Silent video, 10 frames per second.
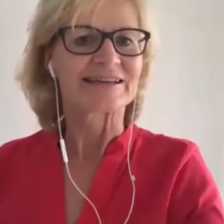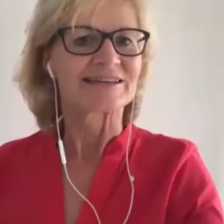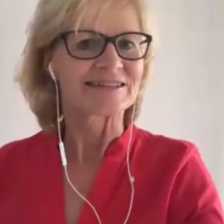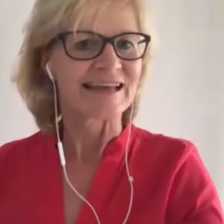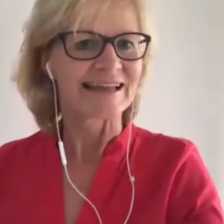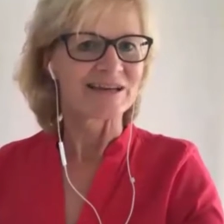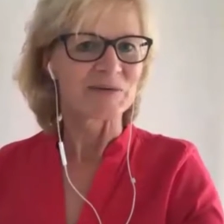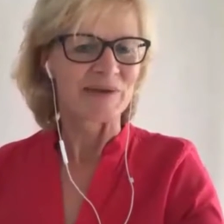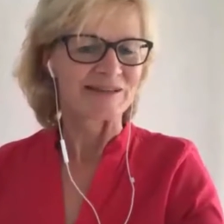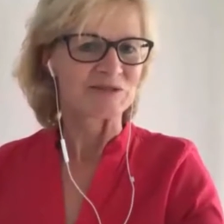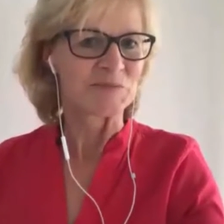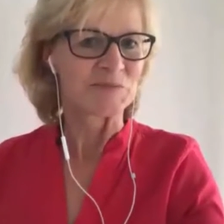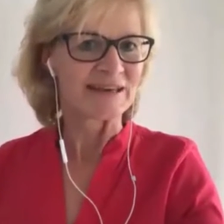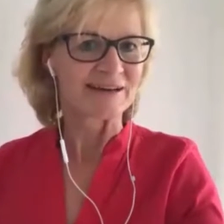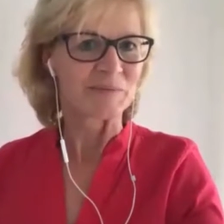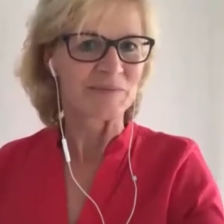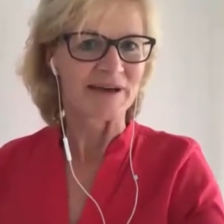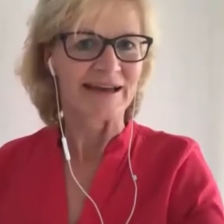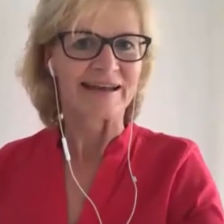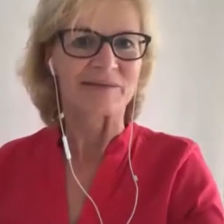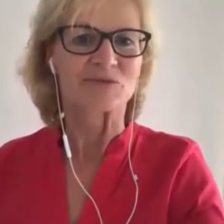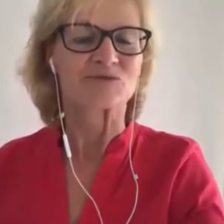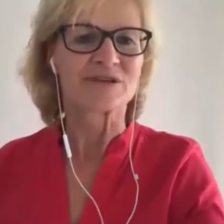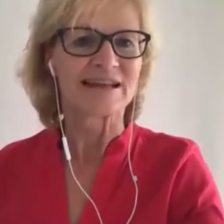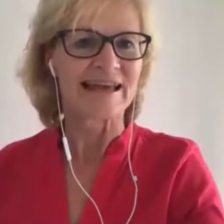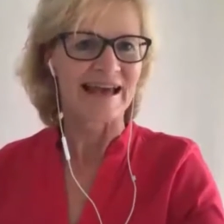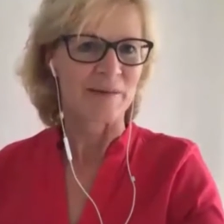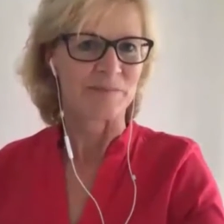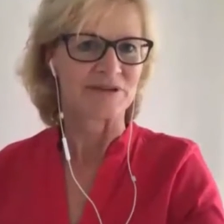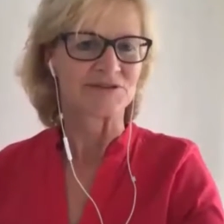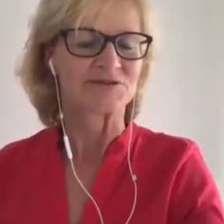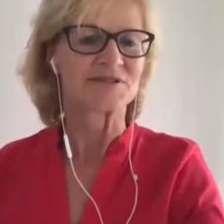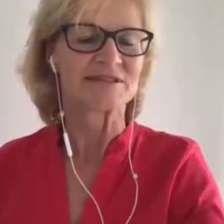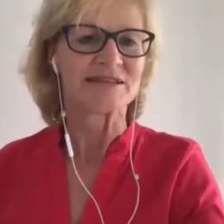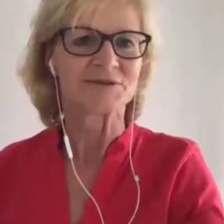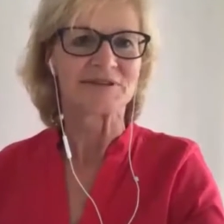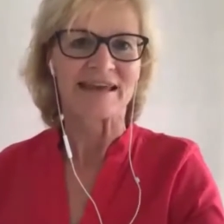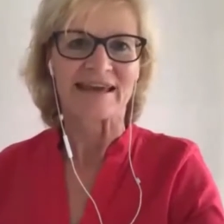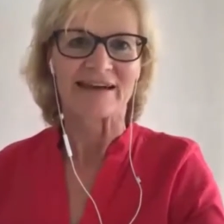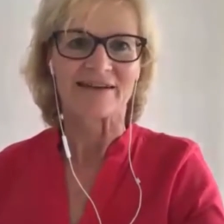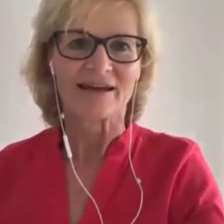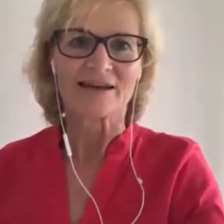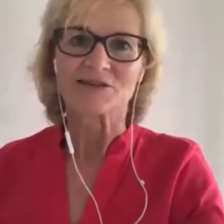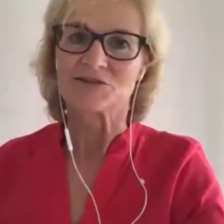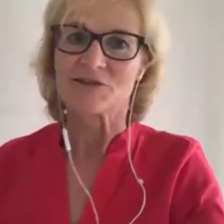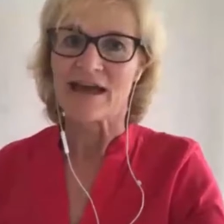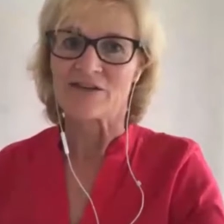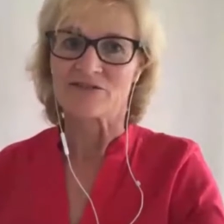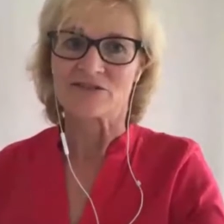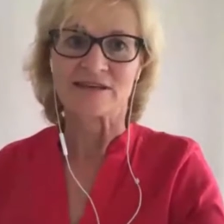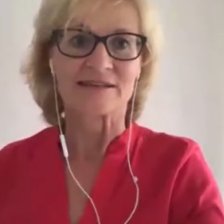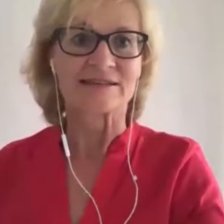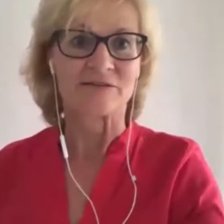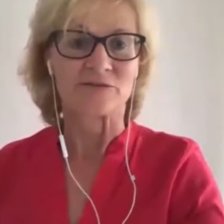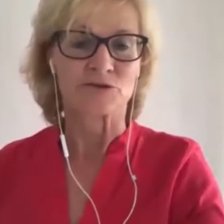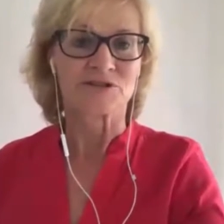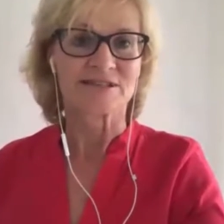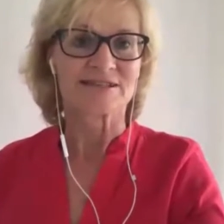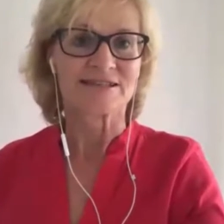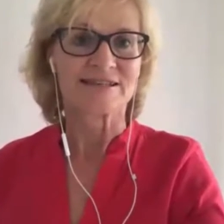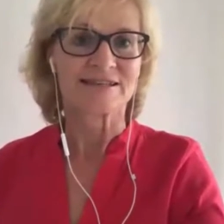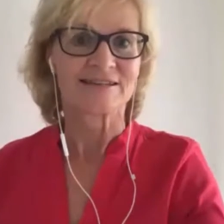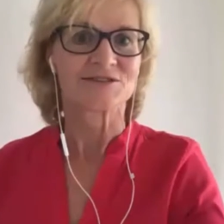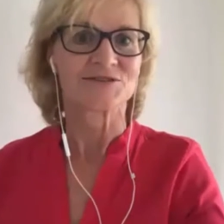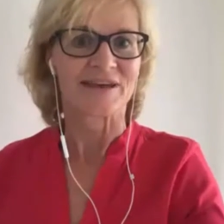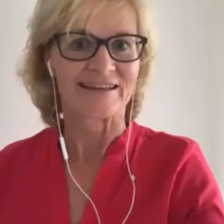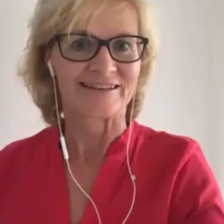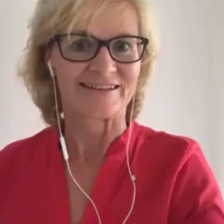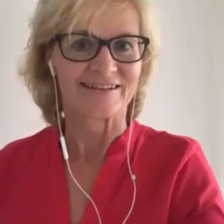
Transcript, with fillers: Stand Up and Speak Up, and I'm really happy to see you there to have the diversity together.